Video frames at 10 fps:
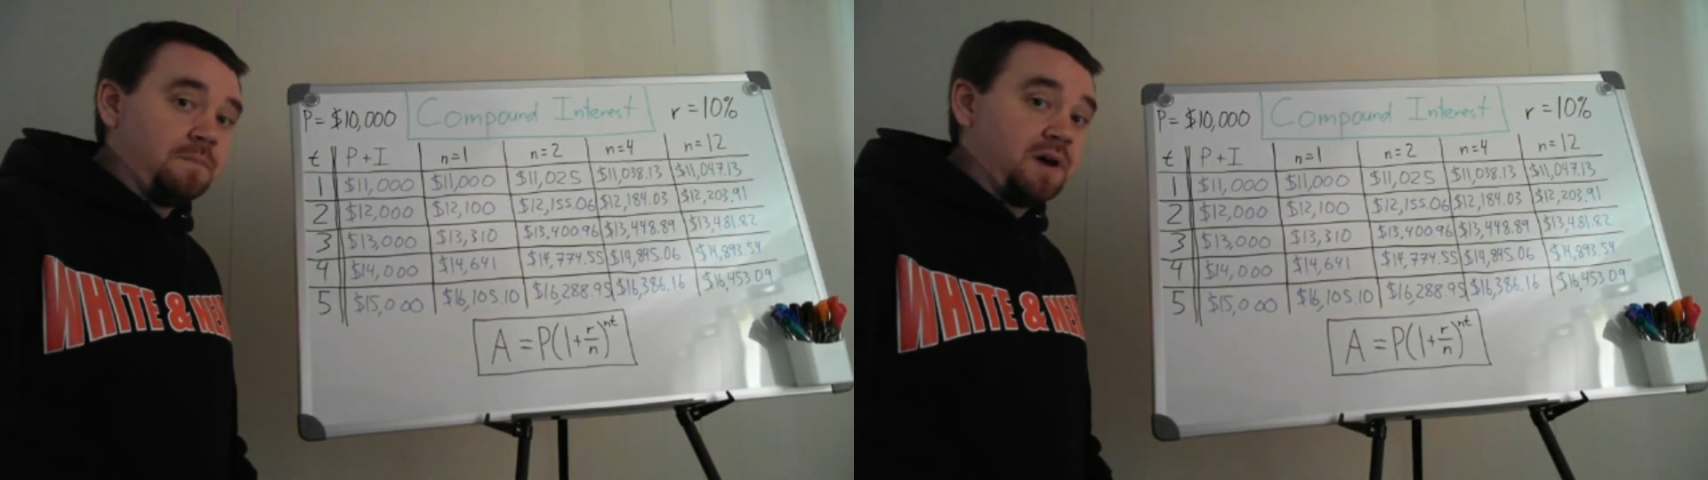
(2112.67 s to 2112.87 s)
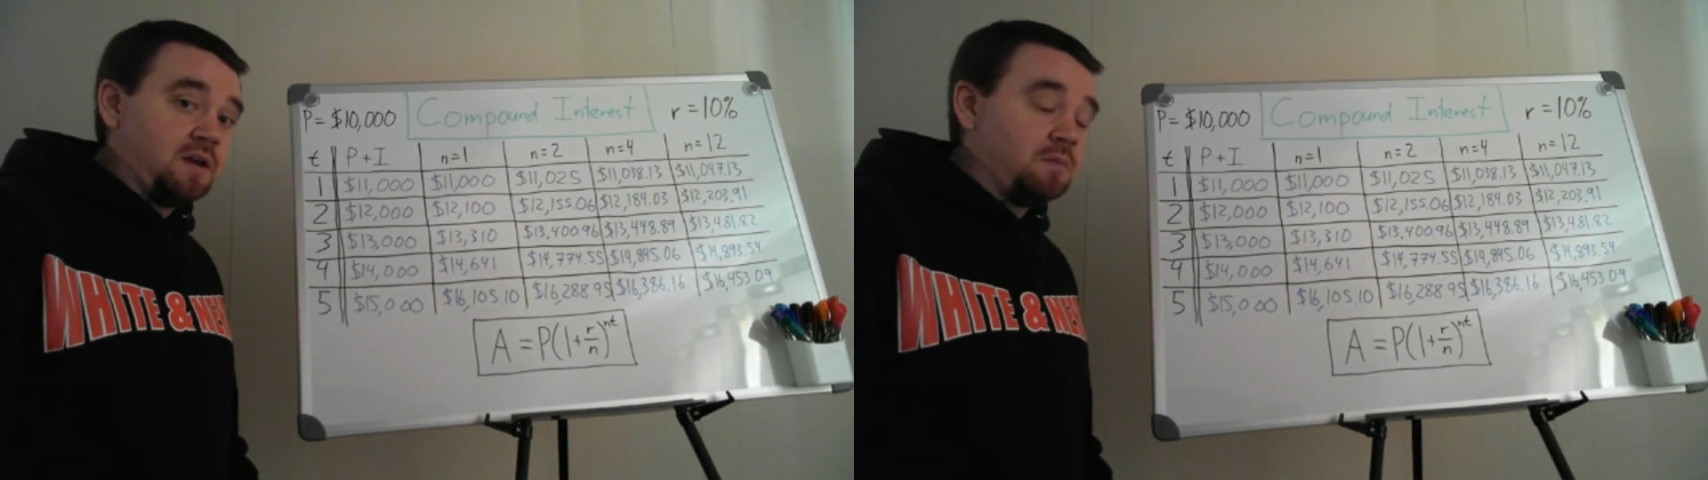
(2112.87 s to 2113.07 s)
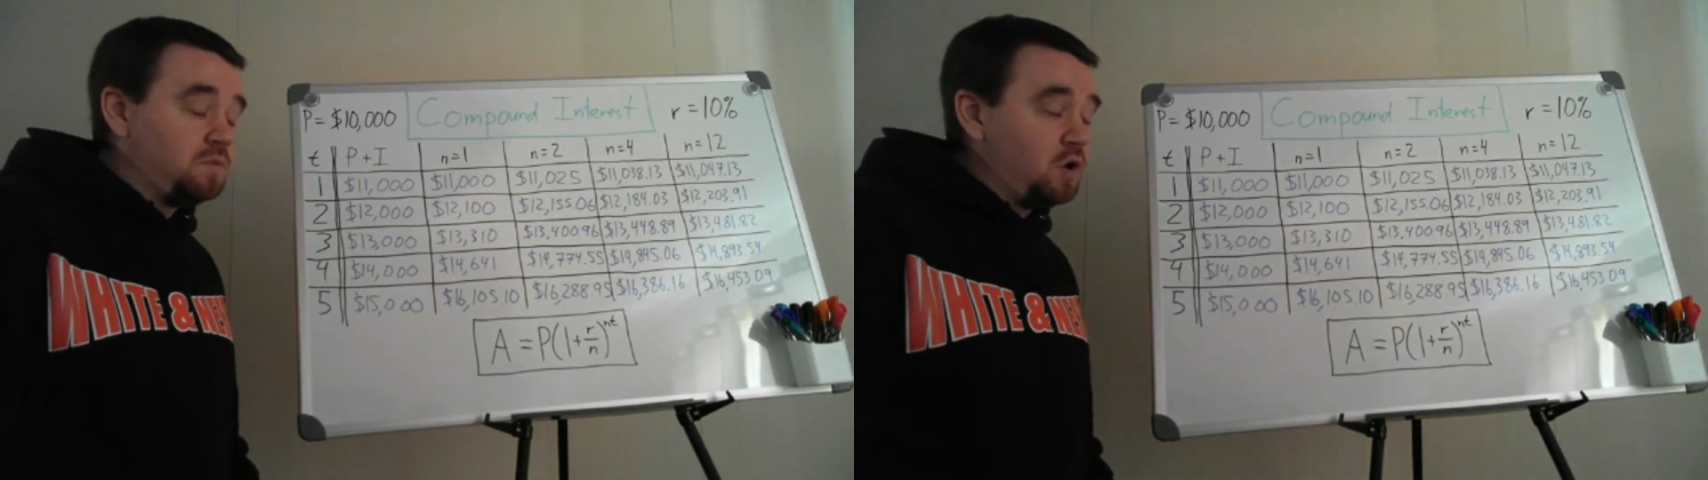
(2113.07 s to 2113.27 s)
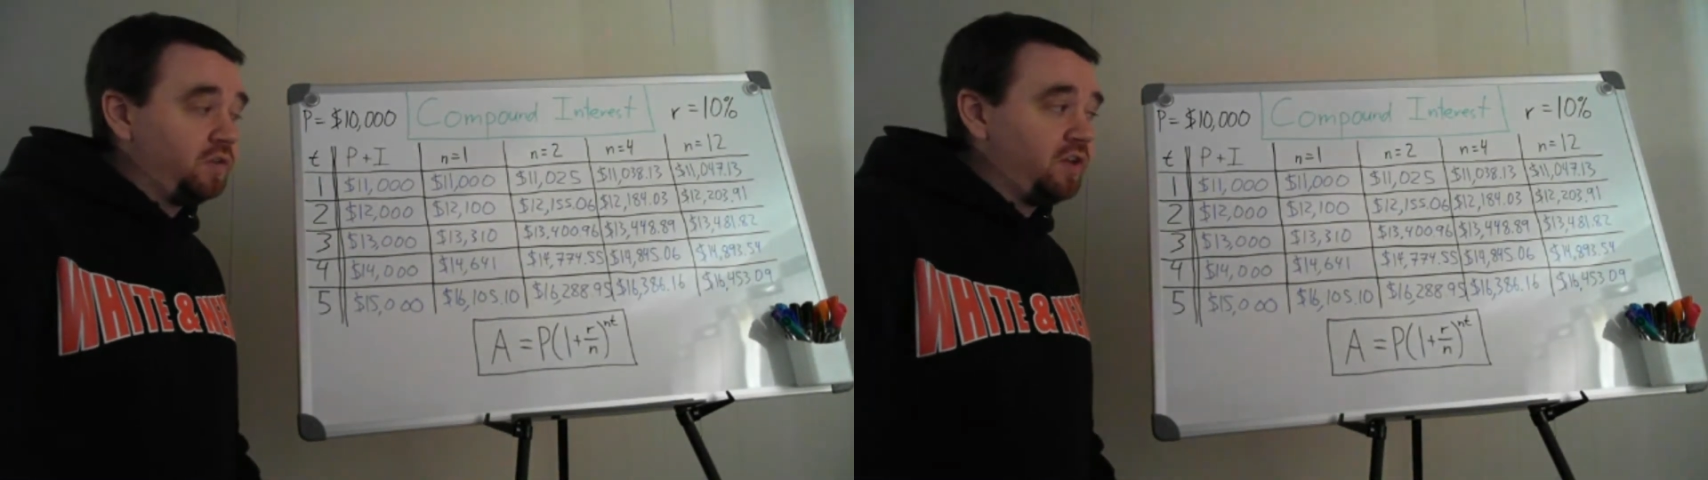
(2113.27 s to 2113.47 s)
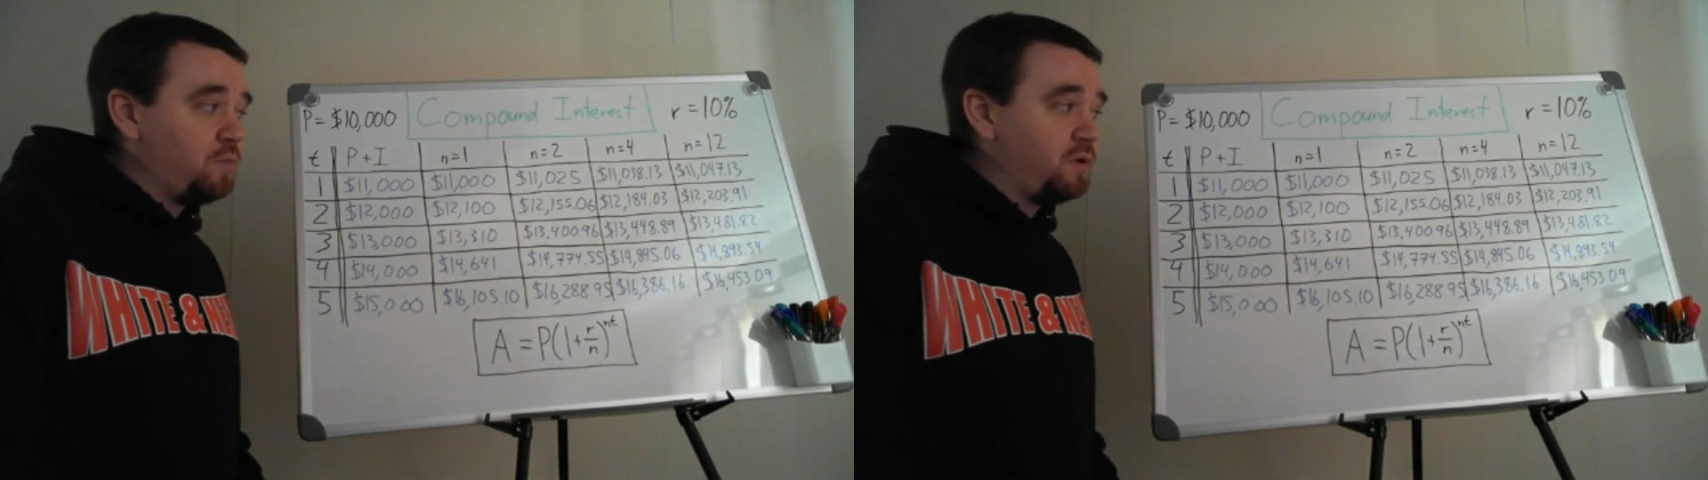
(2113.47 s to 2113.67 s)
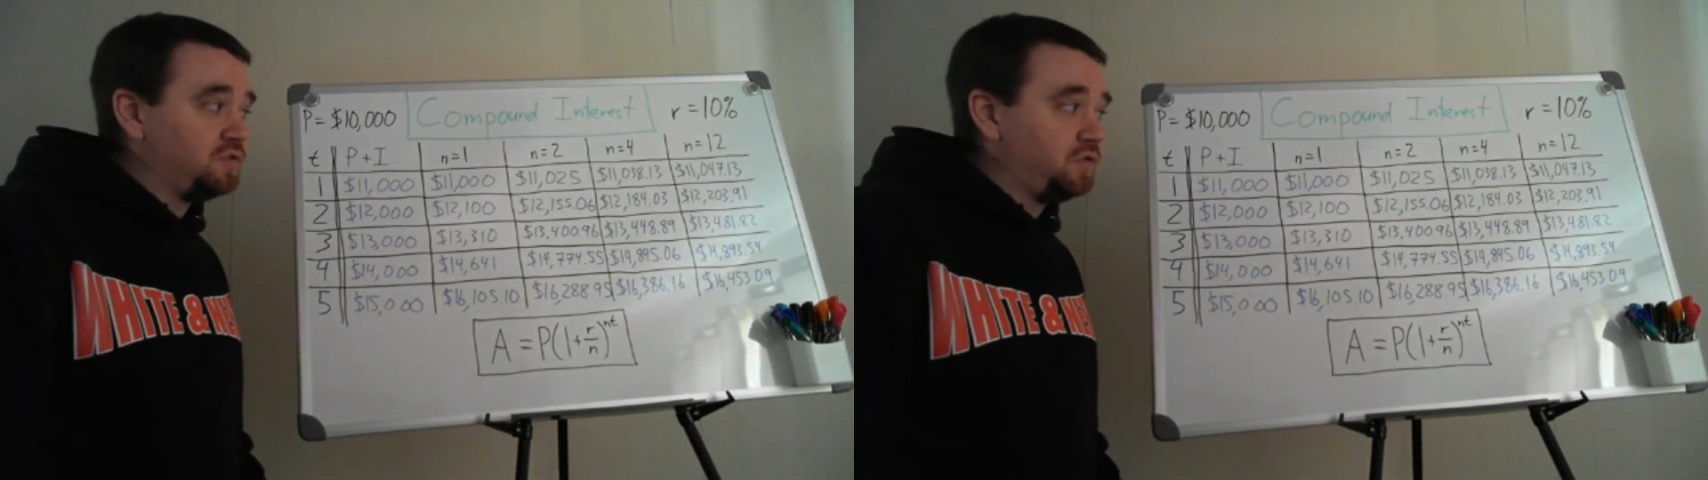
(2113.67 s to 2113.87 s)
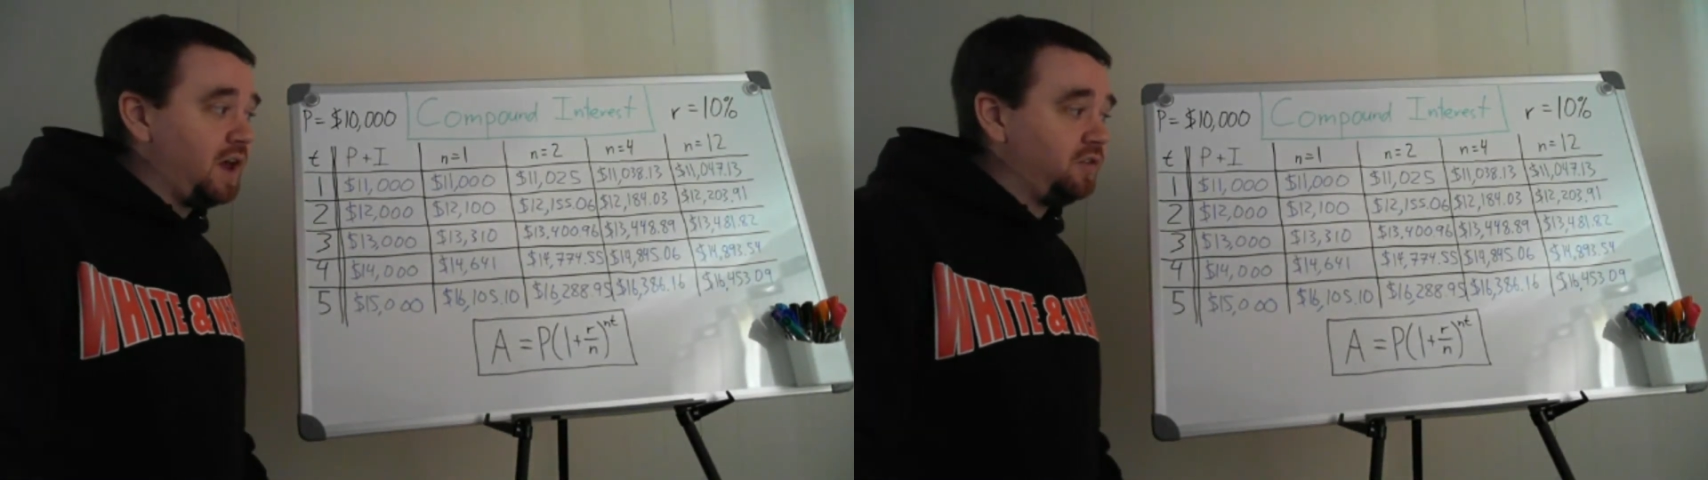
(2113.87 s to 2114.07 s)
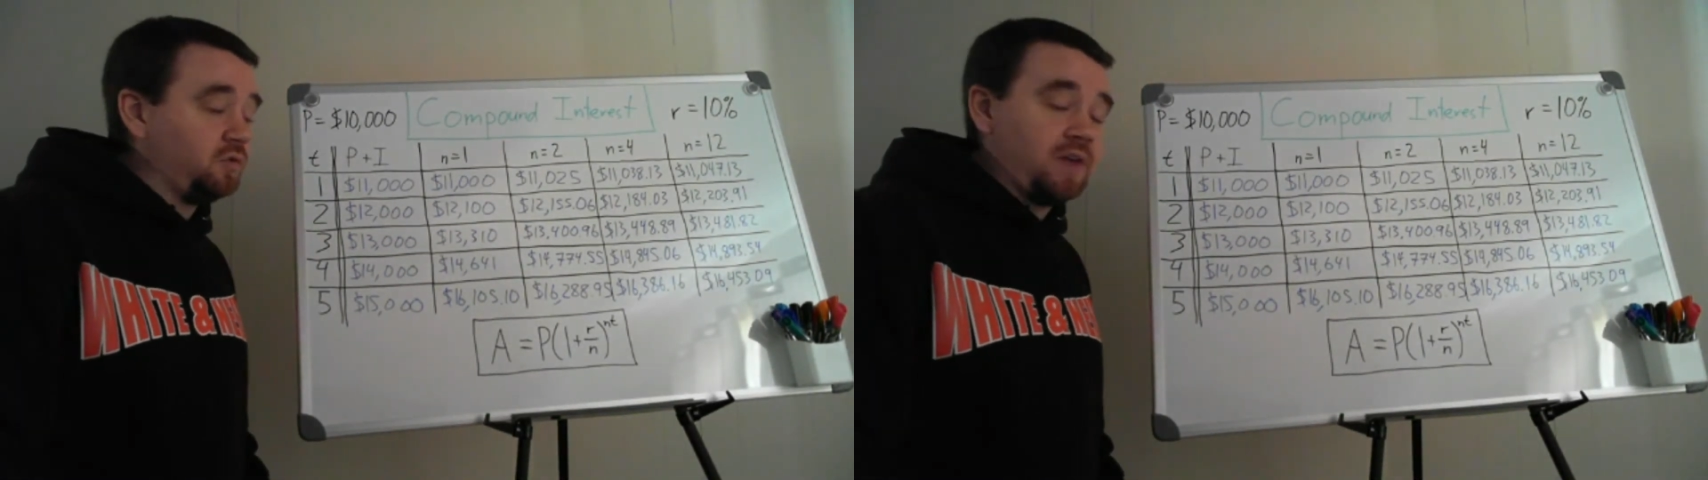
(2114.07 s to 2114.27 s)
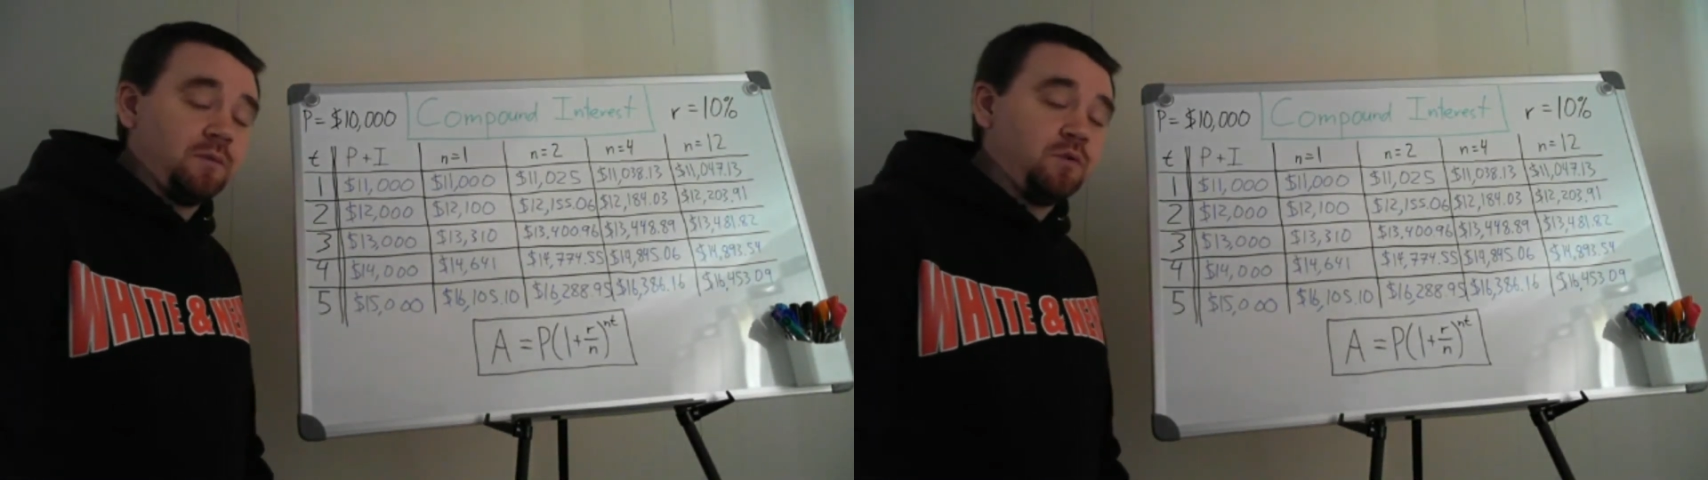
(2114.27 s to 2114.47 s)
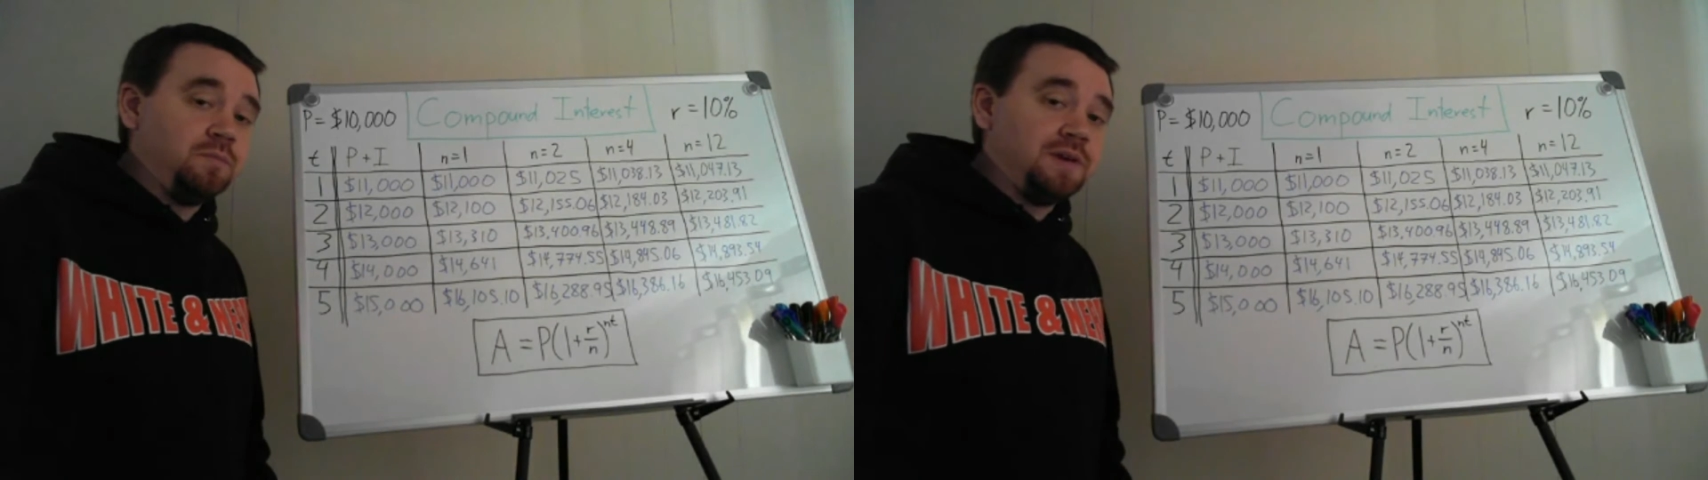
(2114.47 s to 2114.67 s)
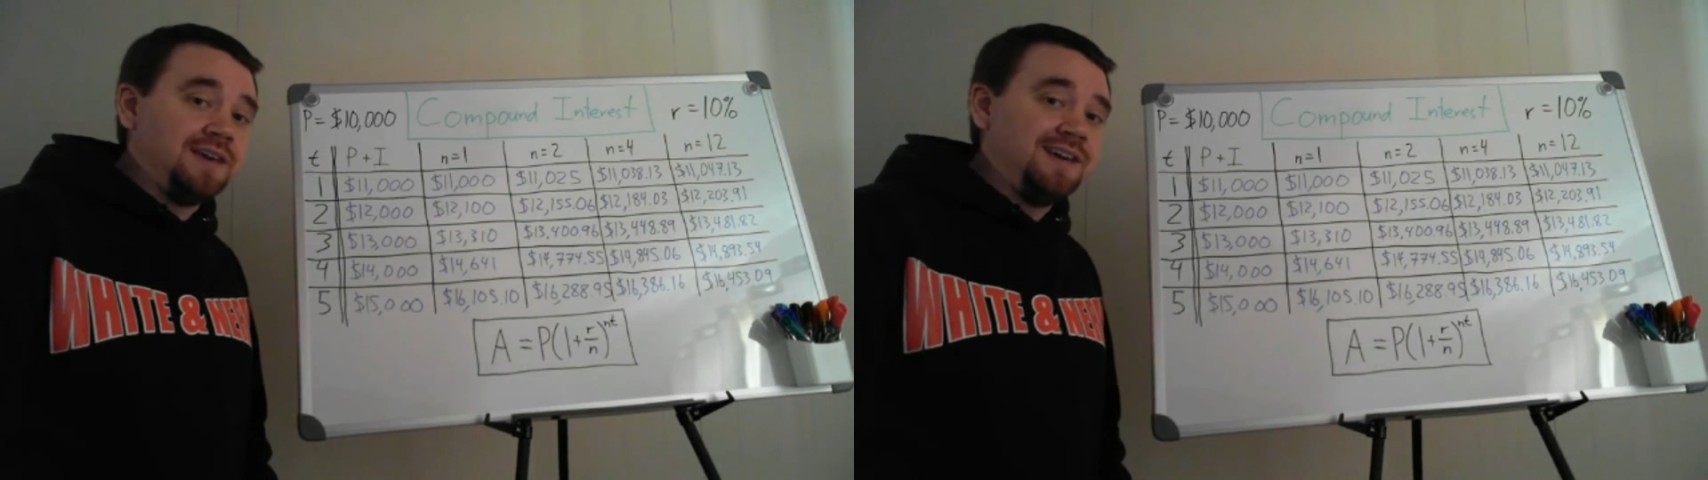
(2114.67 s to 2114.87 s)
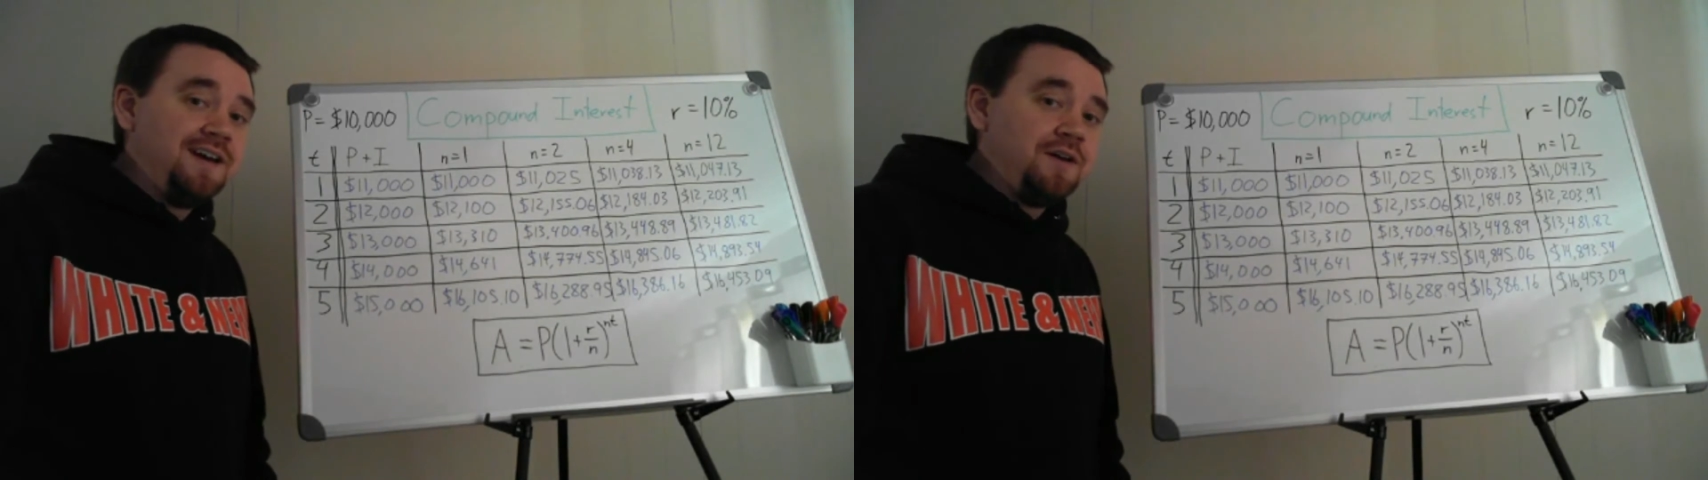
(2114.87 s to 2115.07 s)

but notice how much faster that will be